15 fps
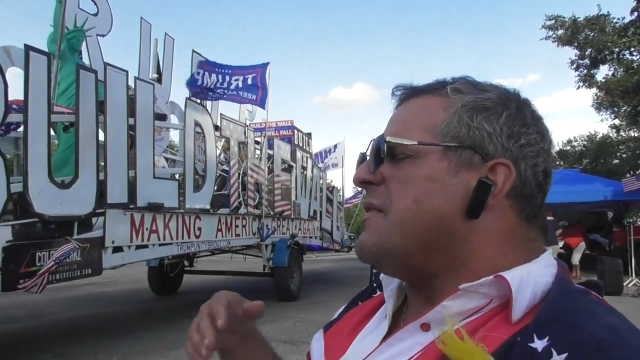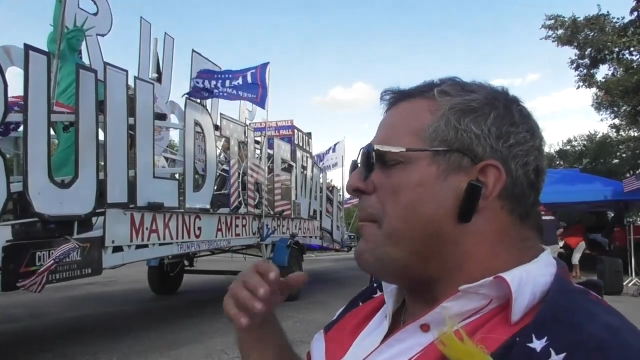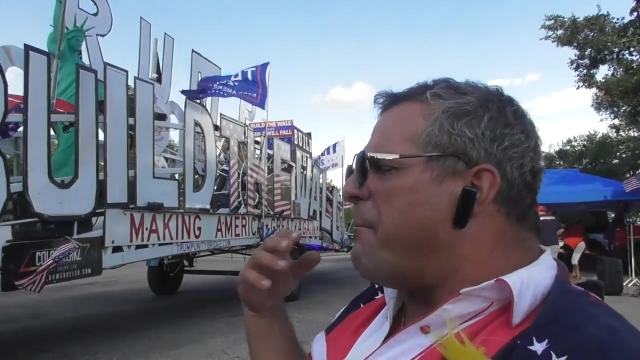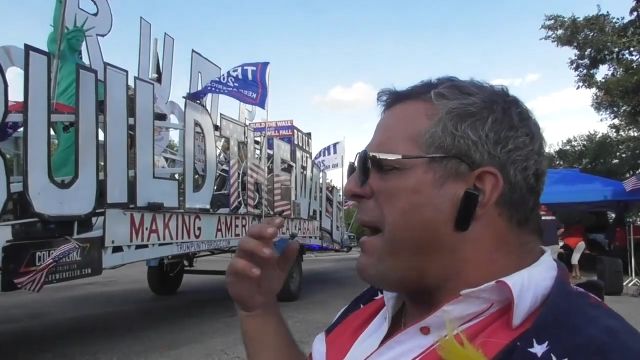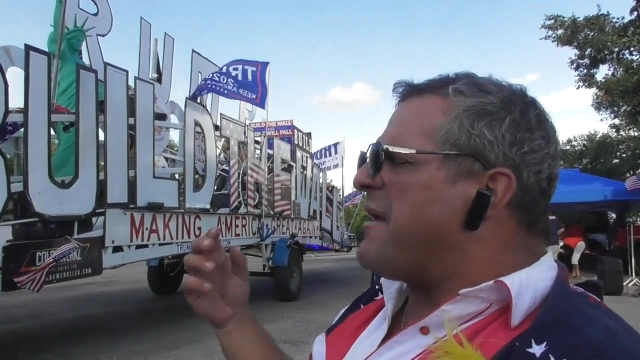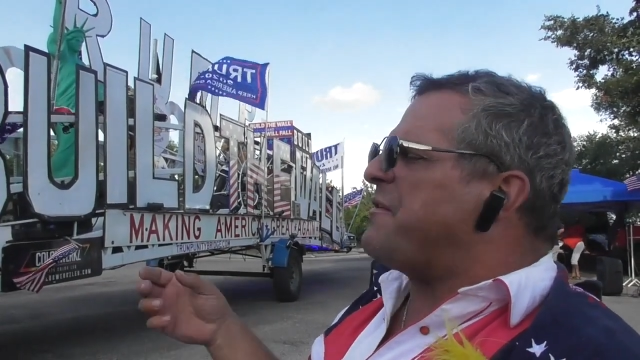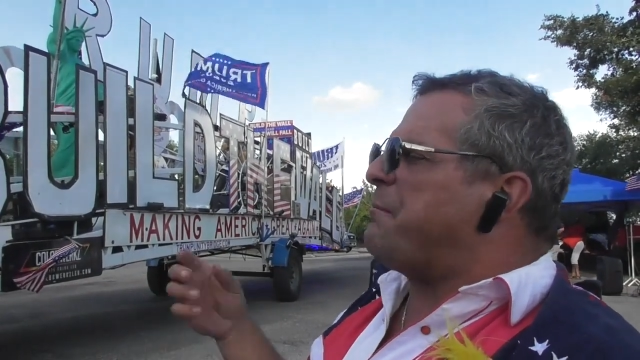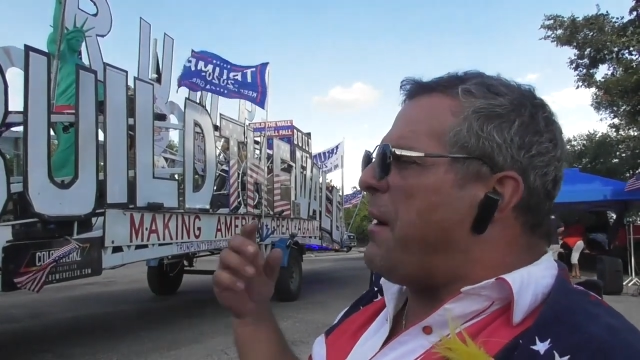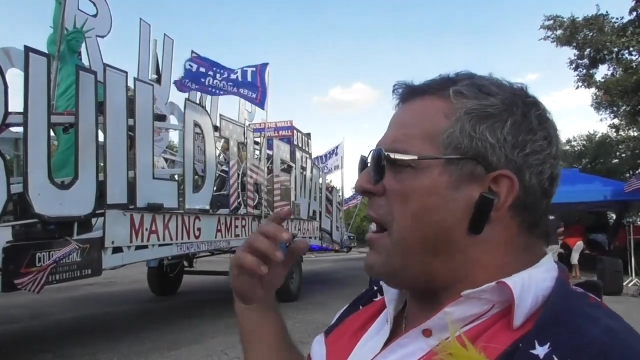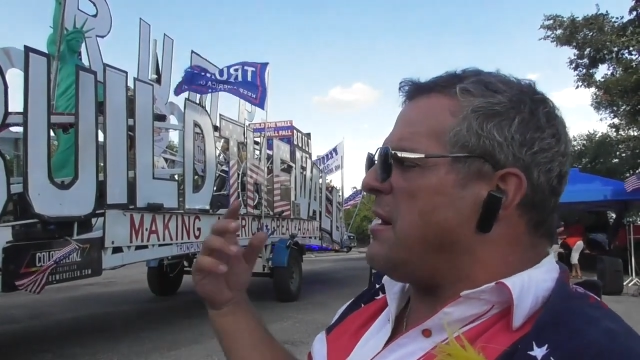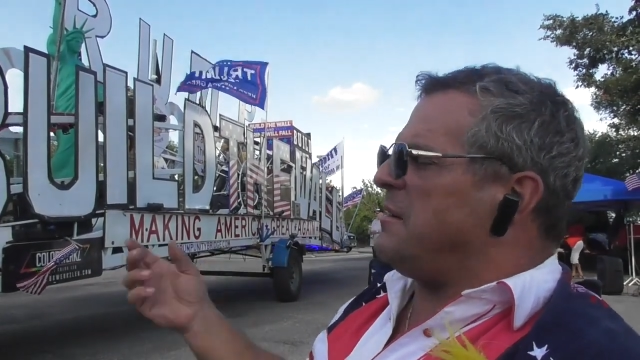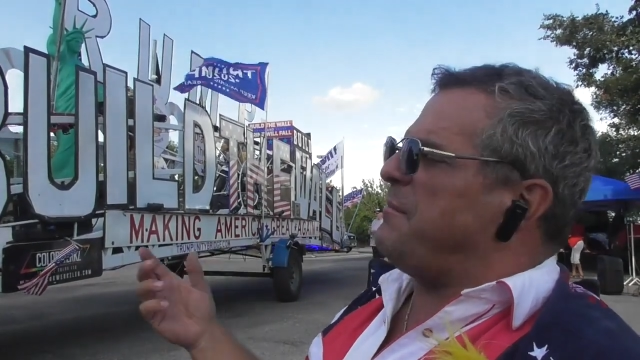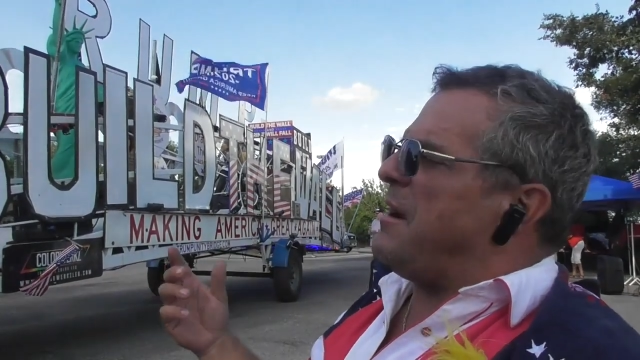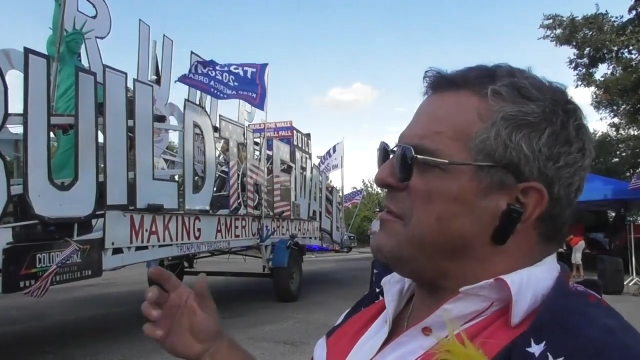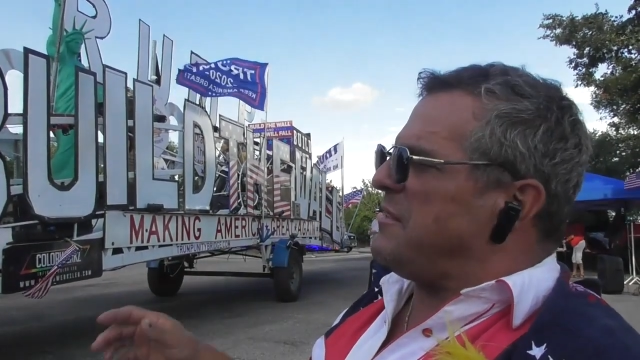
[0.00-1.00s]
The best
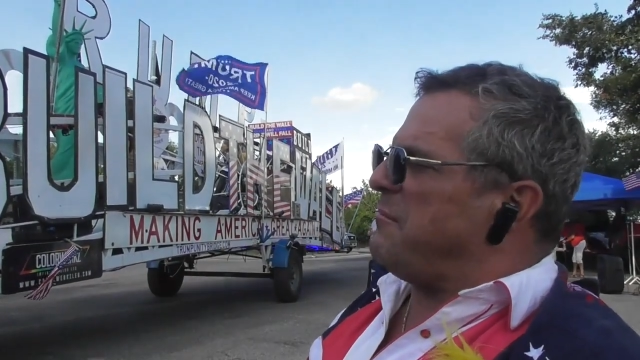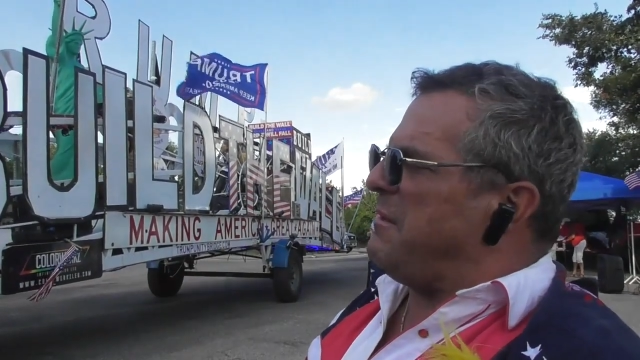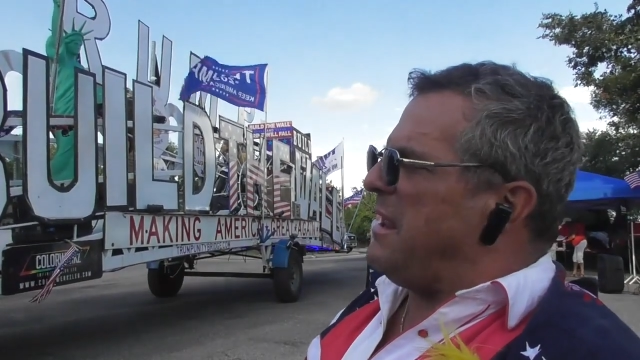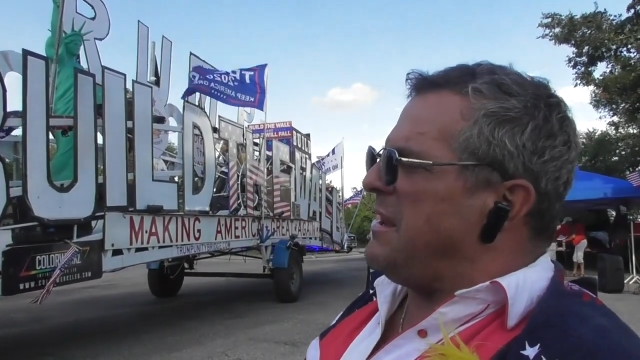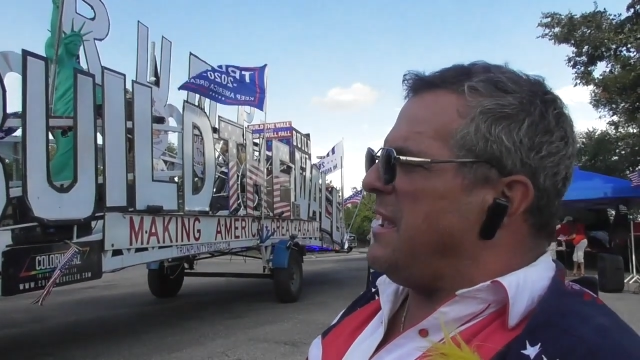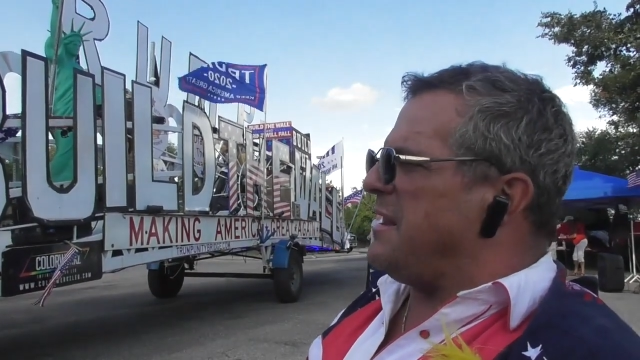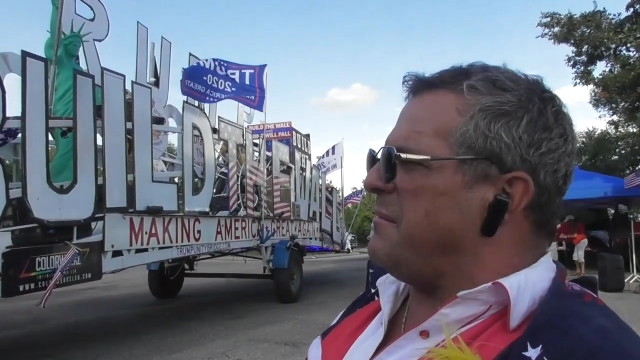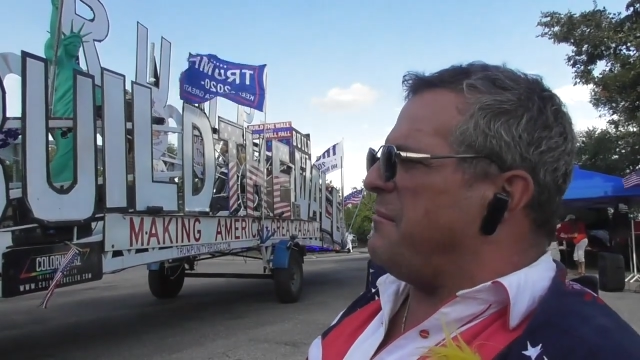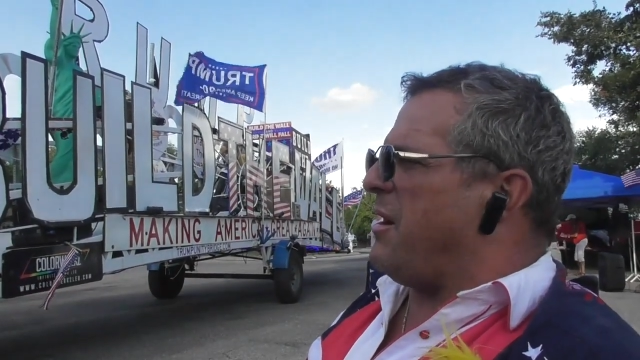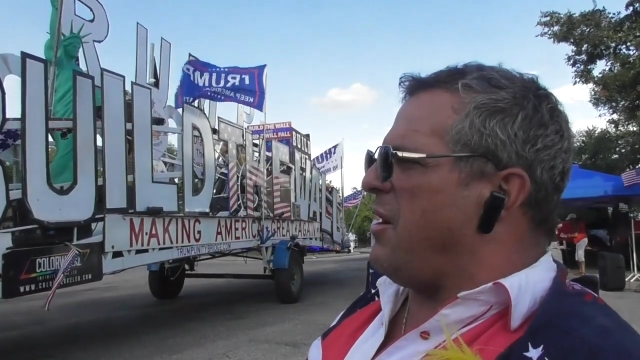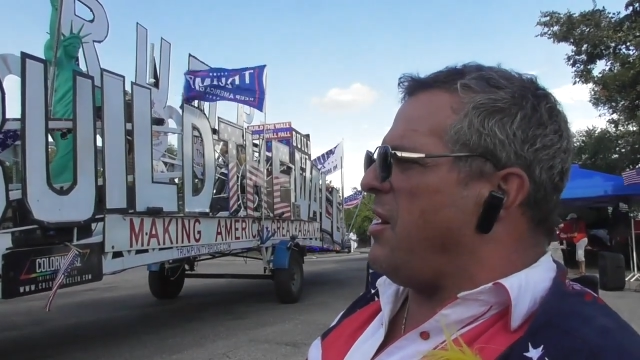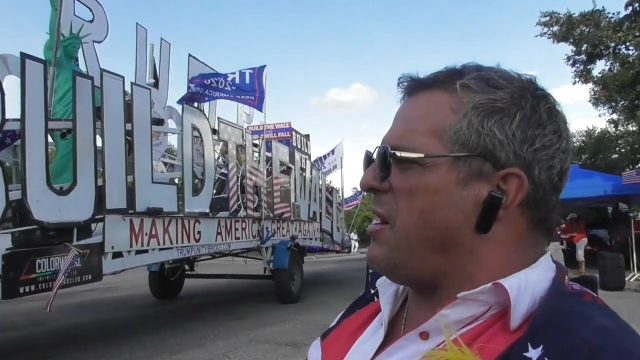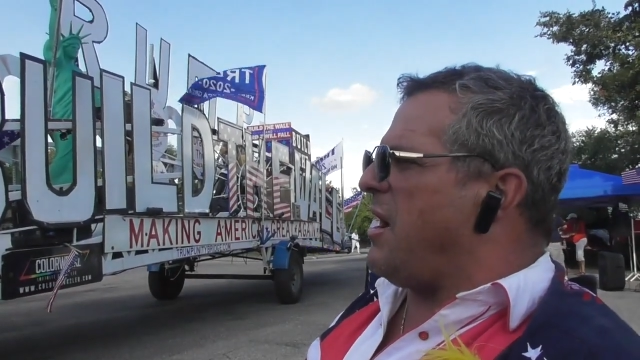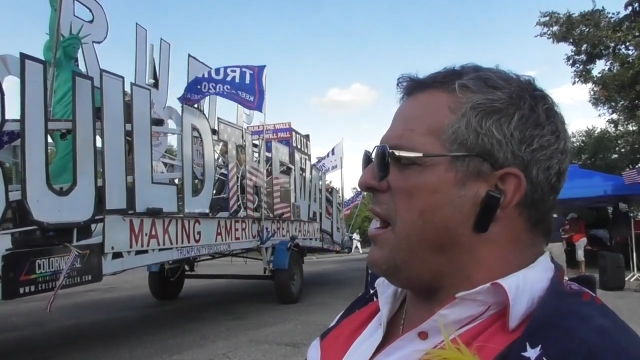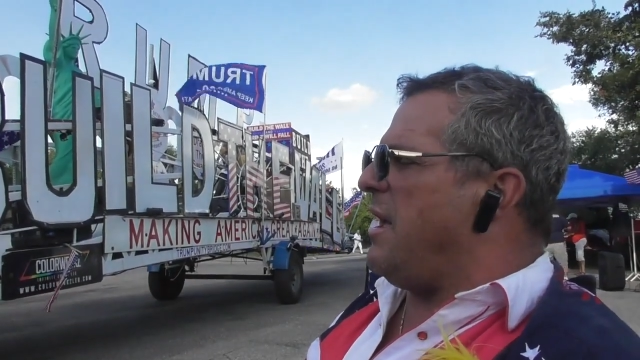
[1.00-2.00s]
part about the media in
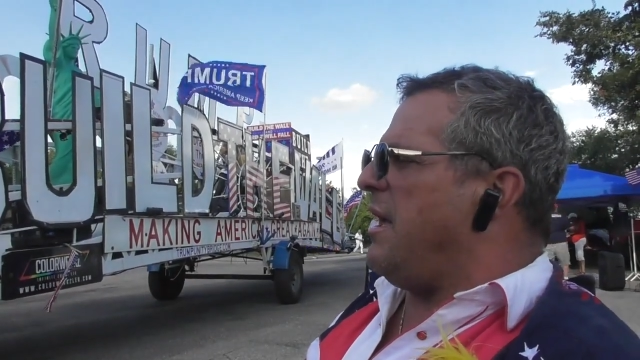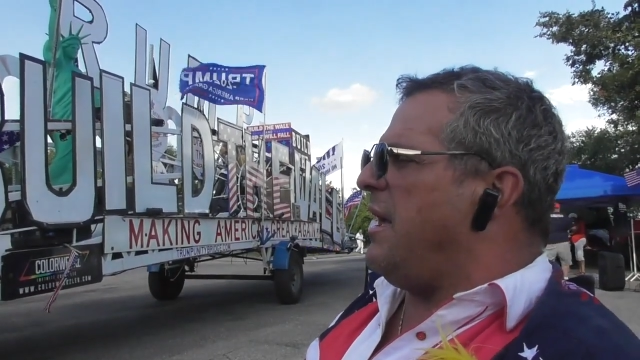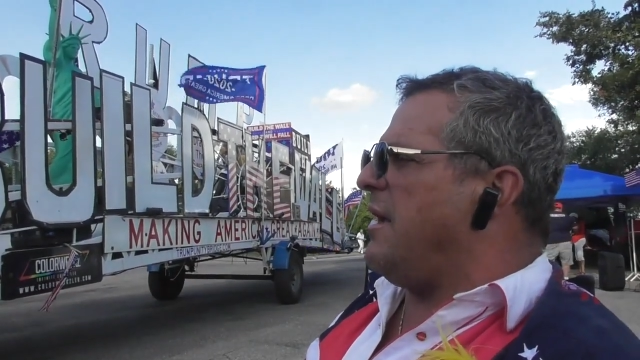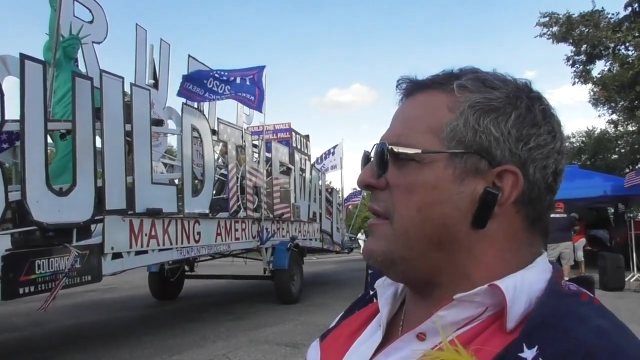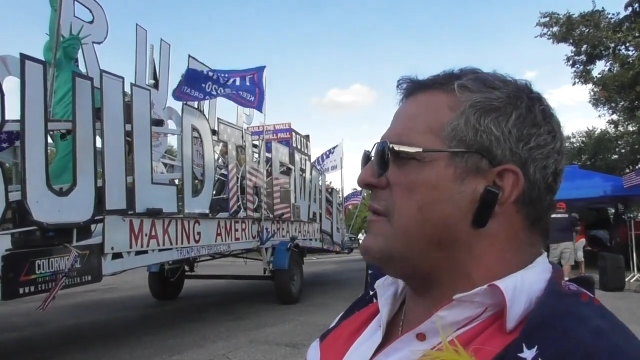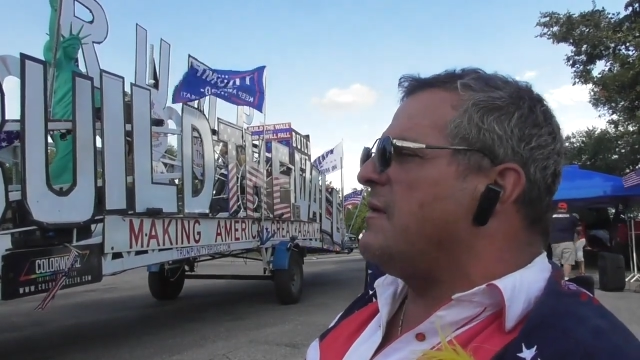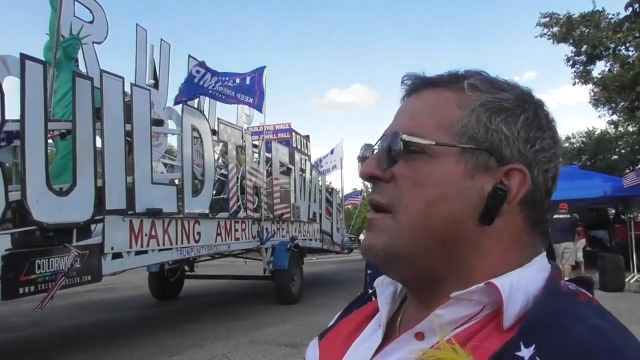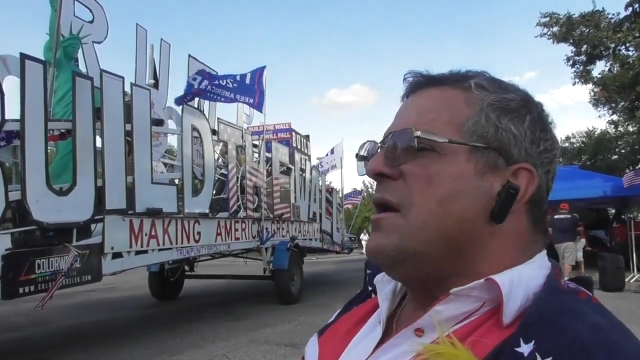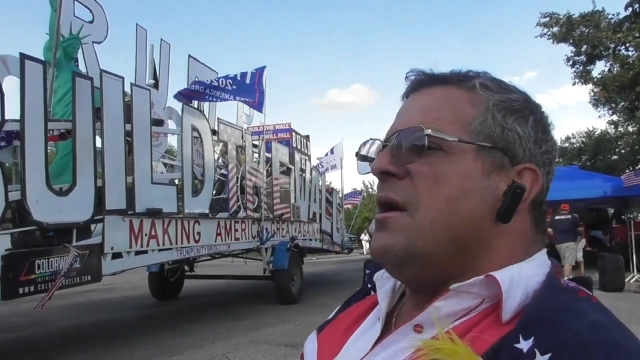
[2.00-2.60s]
America is